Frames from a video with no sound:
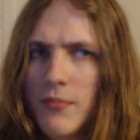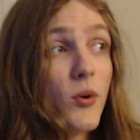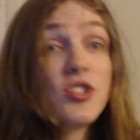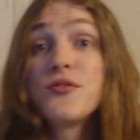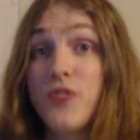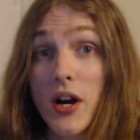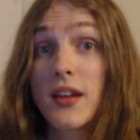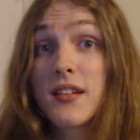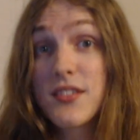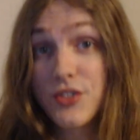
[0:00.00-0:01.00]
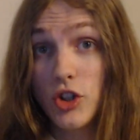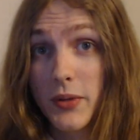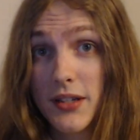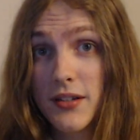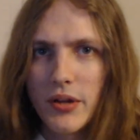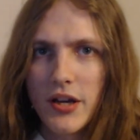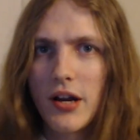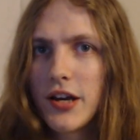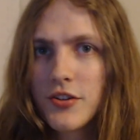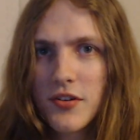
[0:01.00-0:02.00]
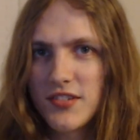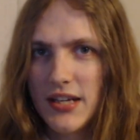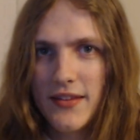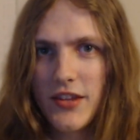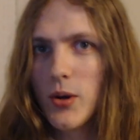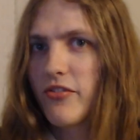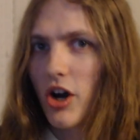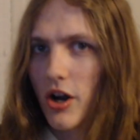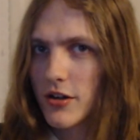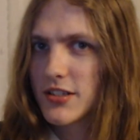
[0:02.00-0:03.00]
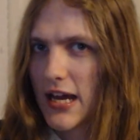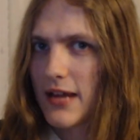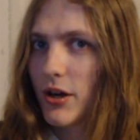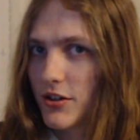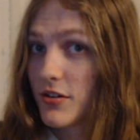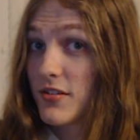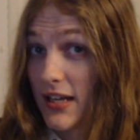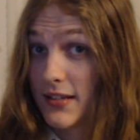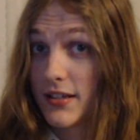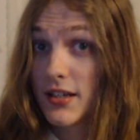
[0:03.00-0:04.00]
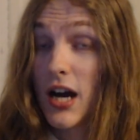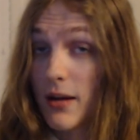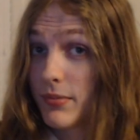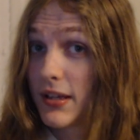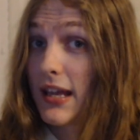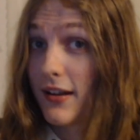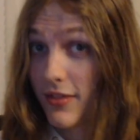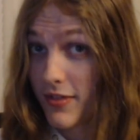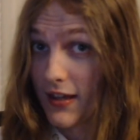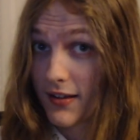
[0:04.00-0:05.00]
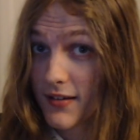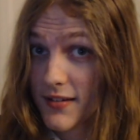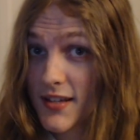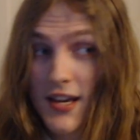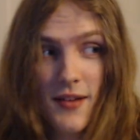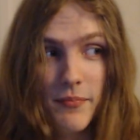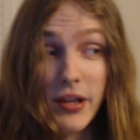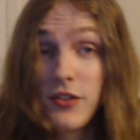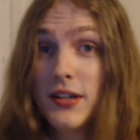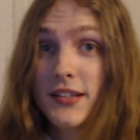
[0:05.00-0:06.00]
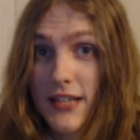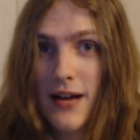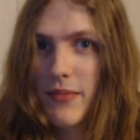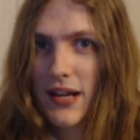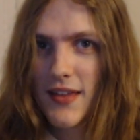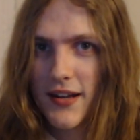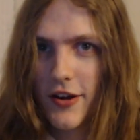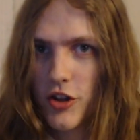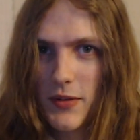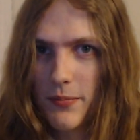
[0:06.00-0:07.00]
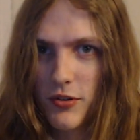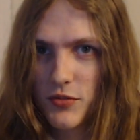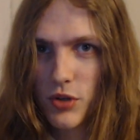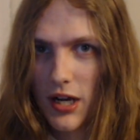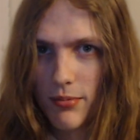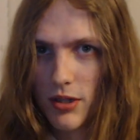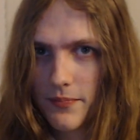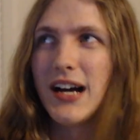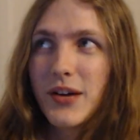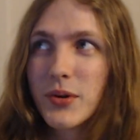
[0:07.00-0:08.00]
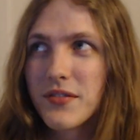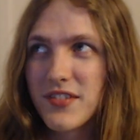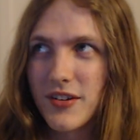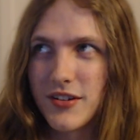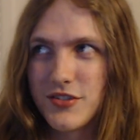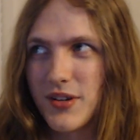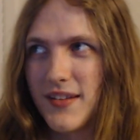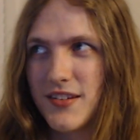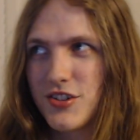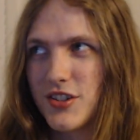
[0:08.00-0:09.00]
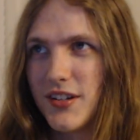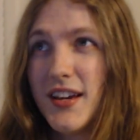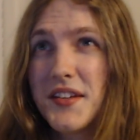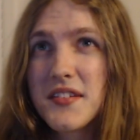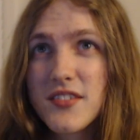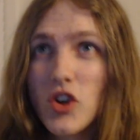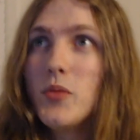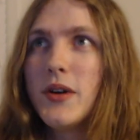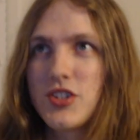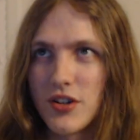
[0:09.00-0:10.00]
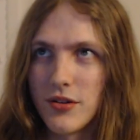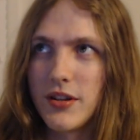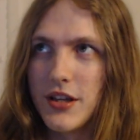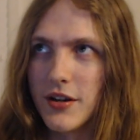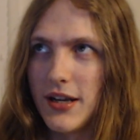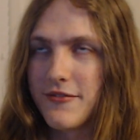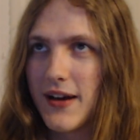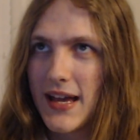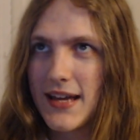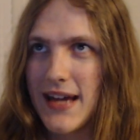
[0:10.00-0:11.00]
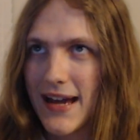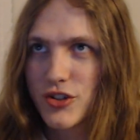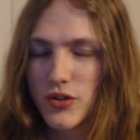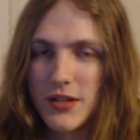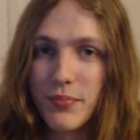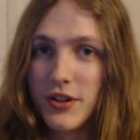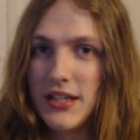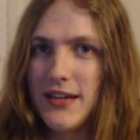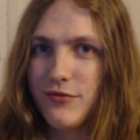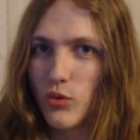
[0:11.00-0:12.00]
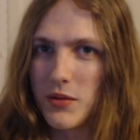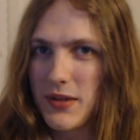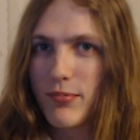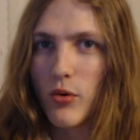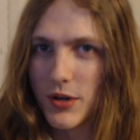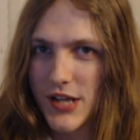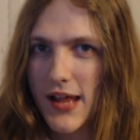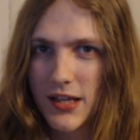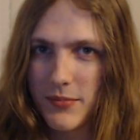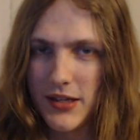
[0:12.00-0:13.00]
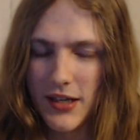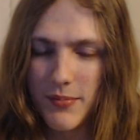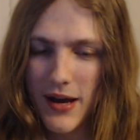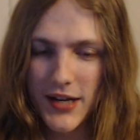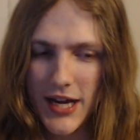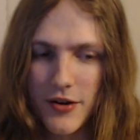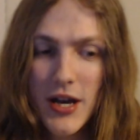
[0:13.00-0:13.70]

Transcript: which is fucking stupid. Blaire, I understand that you have a hard time understanding complicated things, but you need to not make that other people's problem. I would have started transition so much earlier if I had actually believed what people were telling me about how